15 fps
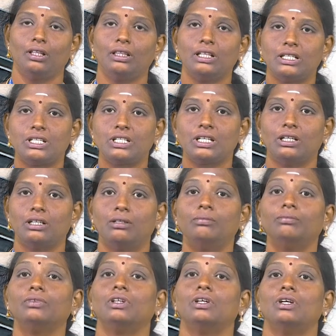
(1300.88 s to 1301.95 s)
The
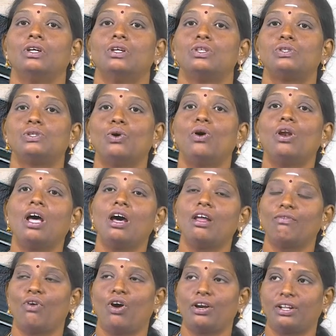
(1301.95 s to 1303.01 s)
term
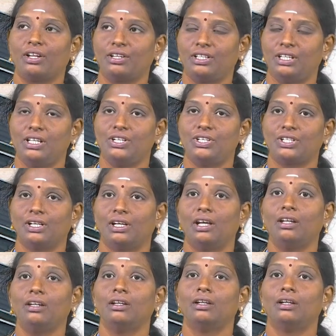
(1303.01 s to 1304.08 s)
solar water
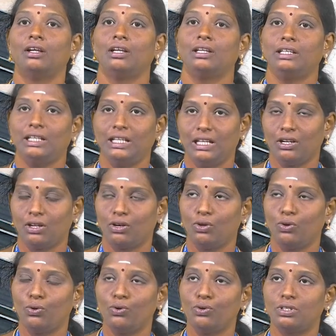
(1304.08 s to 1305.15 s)
heater
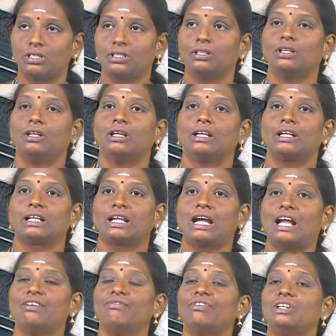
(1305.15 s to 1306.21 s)
includes
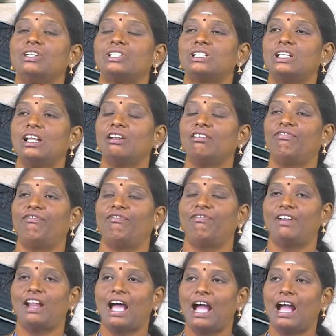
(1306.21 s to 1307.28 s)
conventional
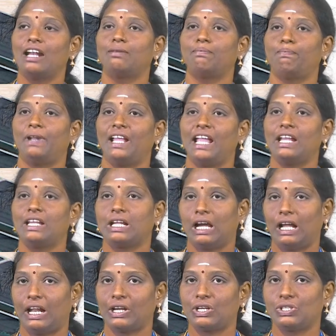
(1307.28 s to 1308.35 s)
flat plate
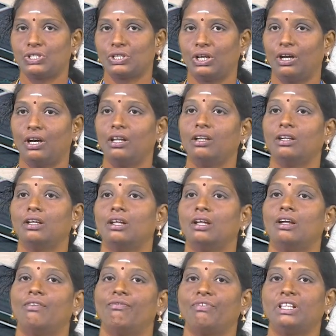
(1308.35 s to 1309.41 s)
collector
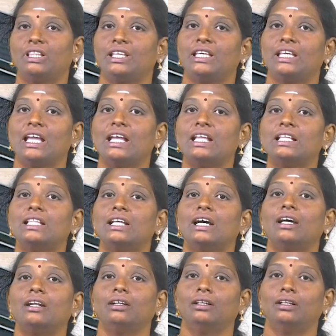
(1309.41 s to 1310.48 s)
with
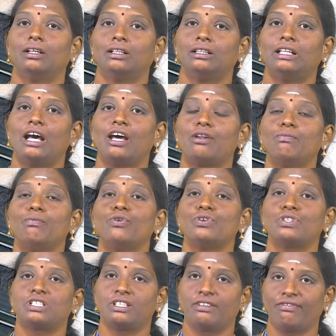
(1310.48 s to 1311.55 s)
either
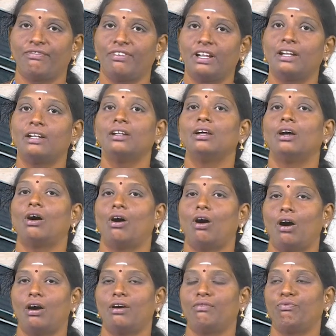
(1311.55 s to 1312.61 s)
thermosiphon
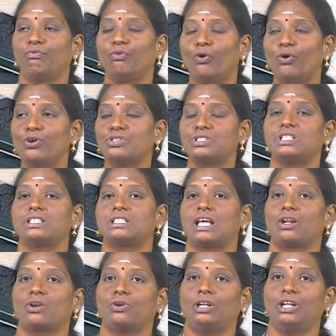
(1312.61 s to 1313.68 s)
or forced
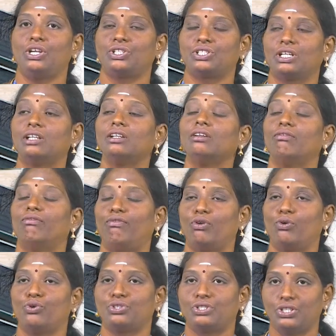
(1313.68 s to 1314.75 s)
circulation
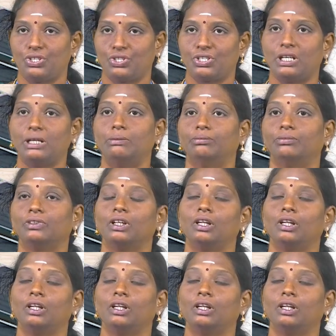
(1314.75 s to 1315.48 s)
flow system.